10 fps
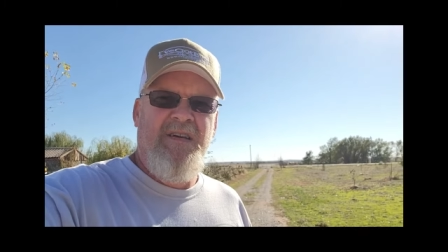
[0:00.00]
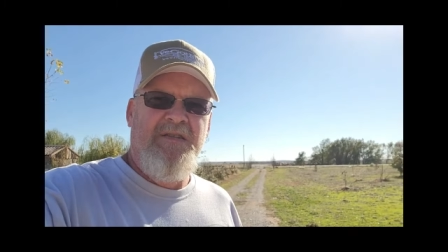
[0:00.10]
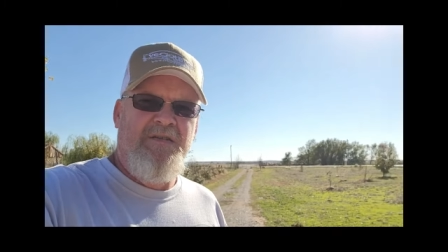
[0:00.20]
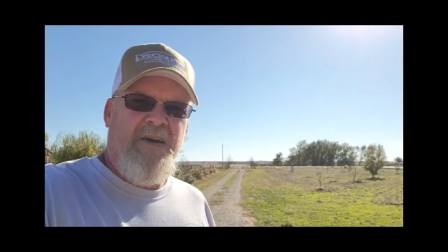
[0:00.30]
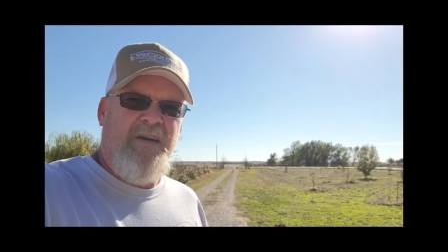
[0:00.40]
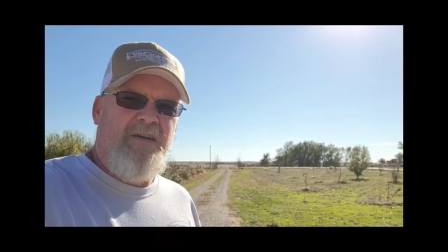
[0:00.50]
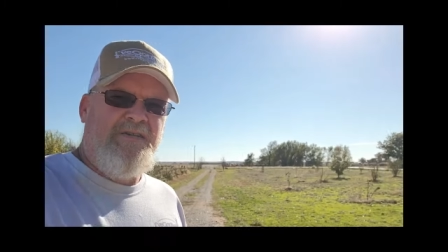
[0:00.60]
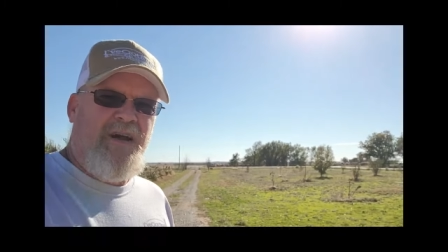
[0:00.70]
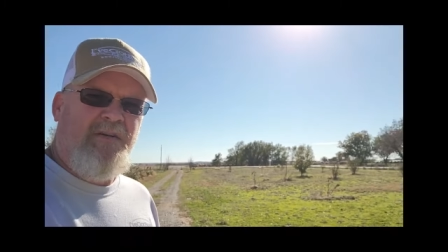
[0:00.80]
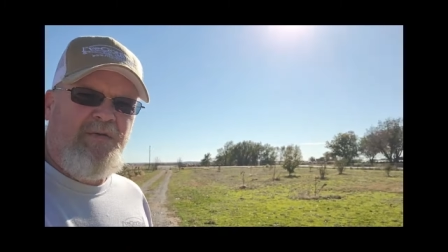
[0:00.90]
So down our
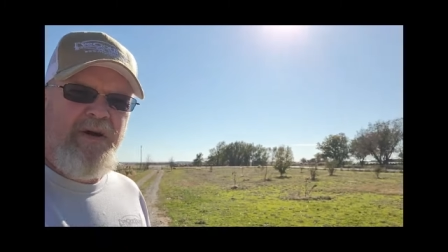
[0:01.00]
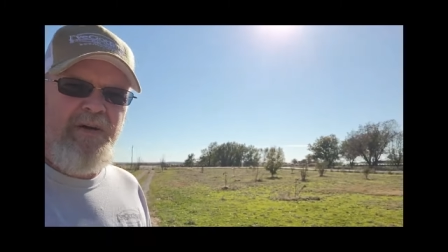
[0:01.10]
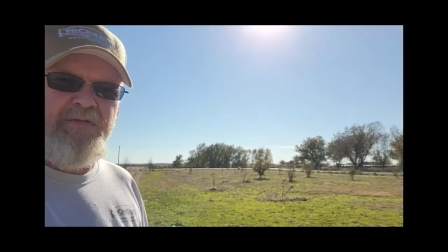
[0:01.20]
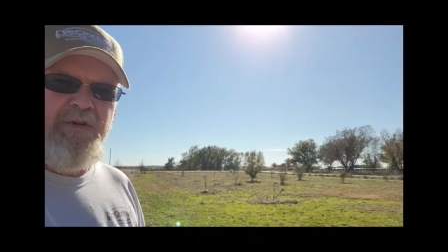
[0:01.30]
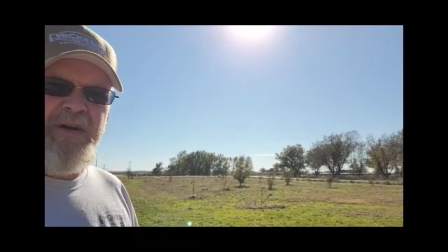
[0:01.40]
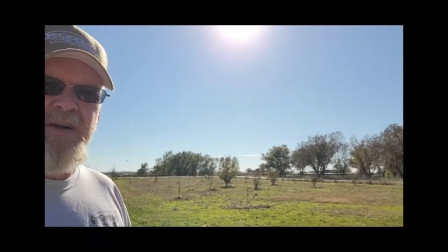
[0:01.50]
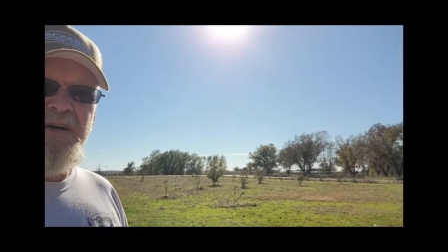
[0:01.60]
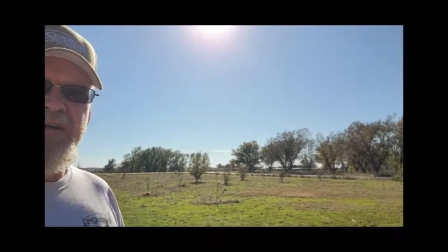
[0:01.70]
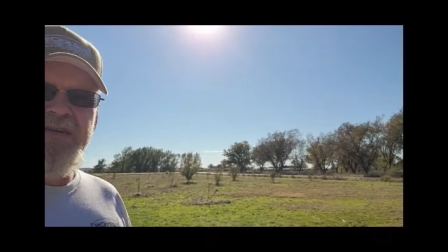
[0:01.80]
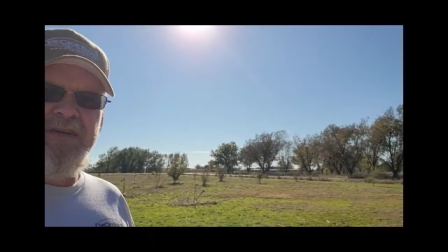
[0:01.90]
driveway, our front
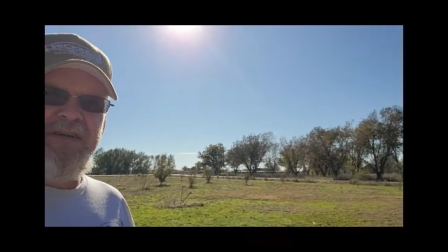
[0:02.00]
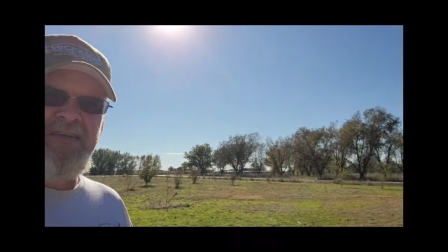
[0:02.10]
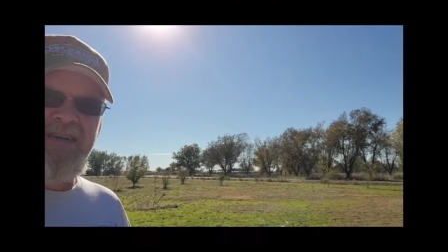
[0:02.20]
yard, you can